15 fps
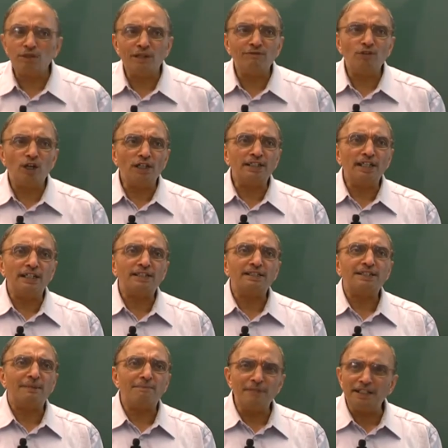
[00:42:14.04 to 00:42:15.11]
who have not yet
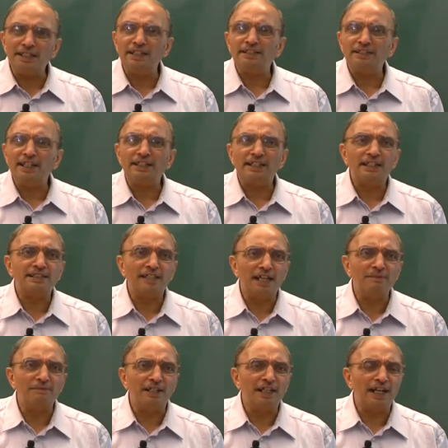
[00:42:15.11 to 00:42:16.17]
submitted that
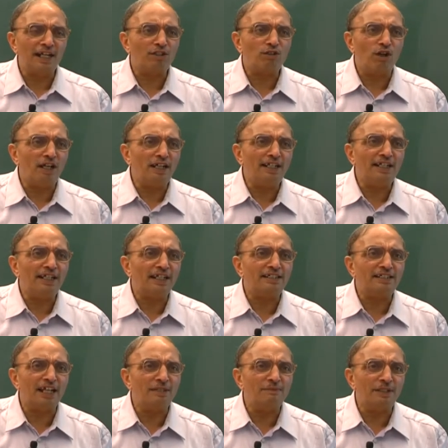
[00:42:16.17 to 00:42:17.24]
assignment, I called it an
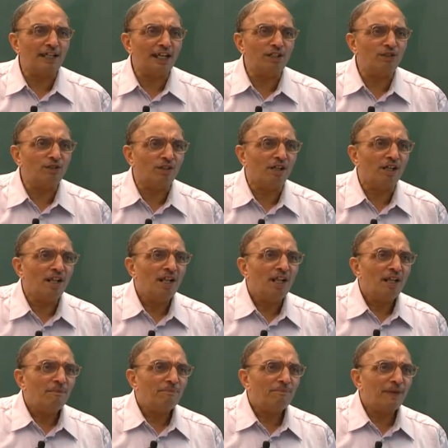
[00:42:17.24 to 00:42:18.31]
assignment, I don't know,
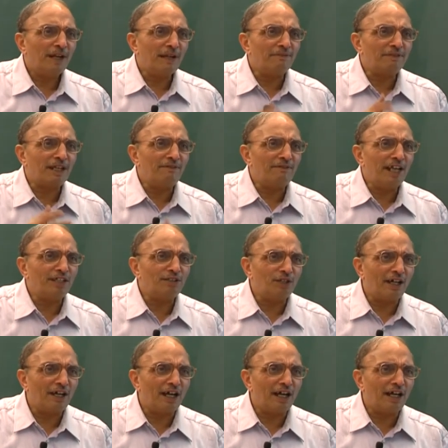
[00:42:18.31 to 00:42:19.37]
perhaps Kavi I should
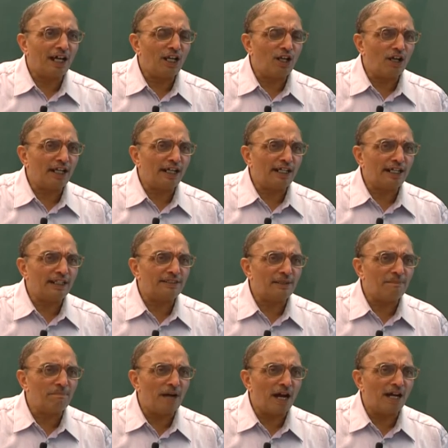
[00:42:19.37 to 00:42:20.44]
have allocated
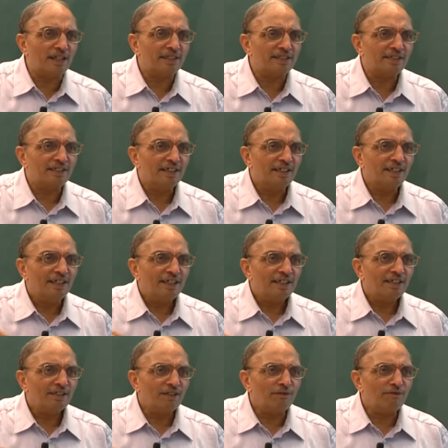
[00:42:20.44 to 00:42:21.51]
some marks,
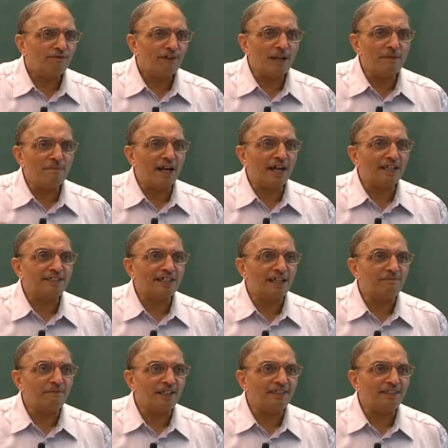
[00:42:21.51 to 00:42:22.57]
you know, 5 mark
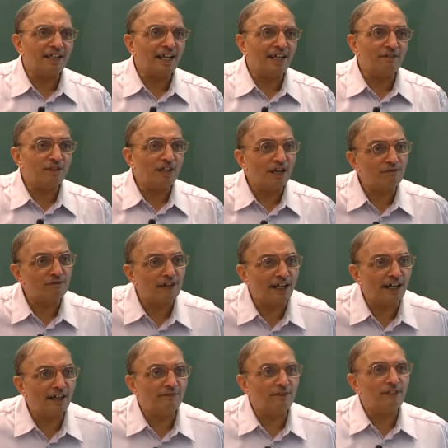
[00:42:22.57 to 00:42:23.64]
assignment, then I would have
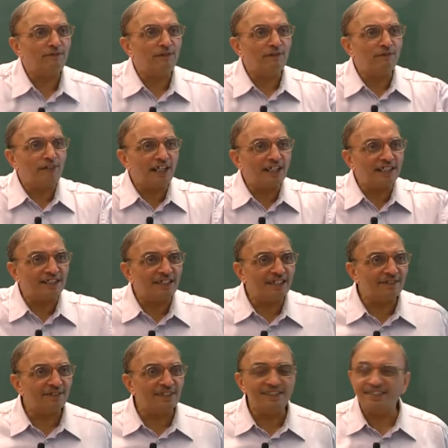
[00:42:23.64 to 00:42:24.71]
flooded with 50 uh, uh,
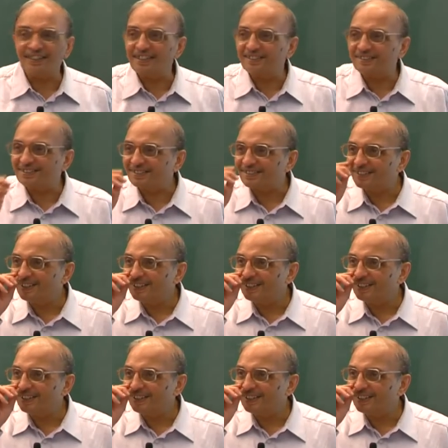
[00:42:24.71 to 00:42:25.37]
incidences.